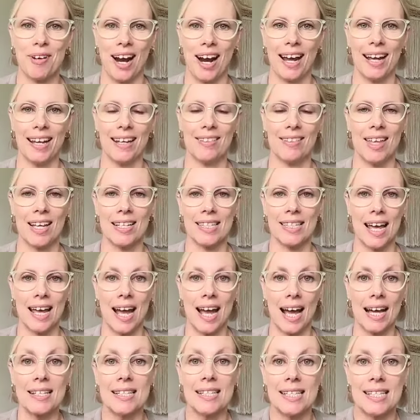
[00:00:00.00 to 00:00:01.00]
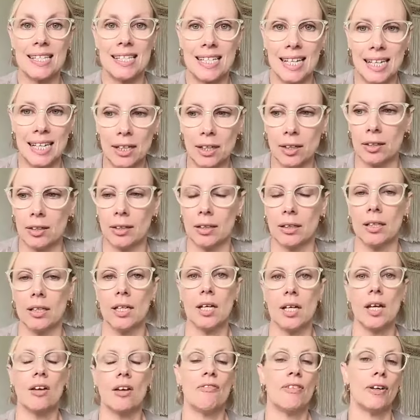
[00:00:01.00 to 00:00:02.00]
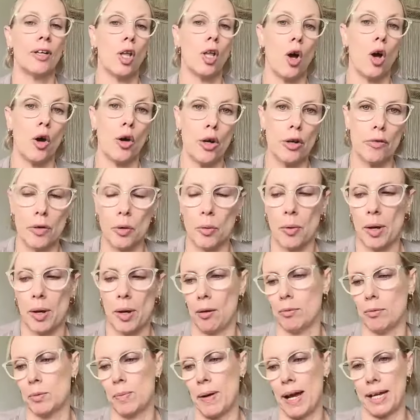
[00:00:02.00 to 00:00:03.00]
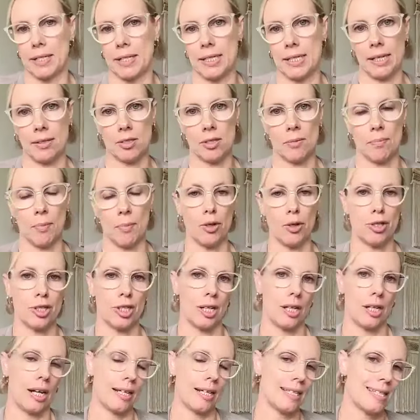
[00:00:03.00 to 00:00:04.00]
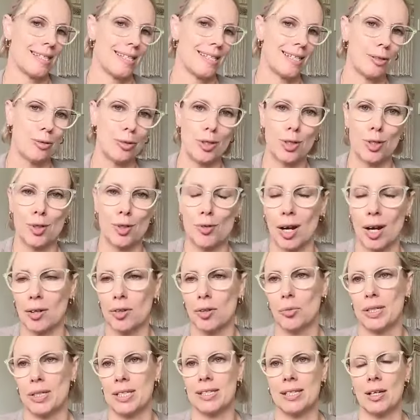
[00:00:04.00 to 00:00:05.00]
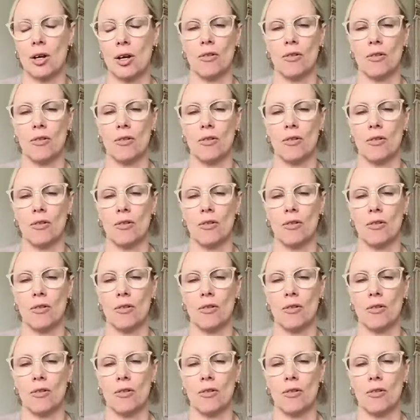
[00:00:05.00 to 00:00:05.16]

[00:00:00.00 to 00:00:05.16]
right? They say, I still feel overwhelmed by intense emotion. I still struggle with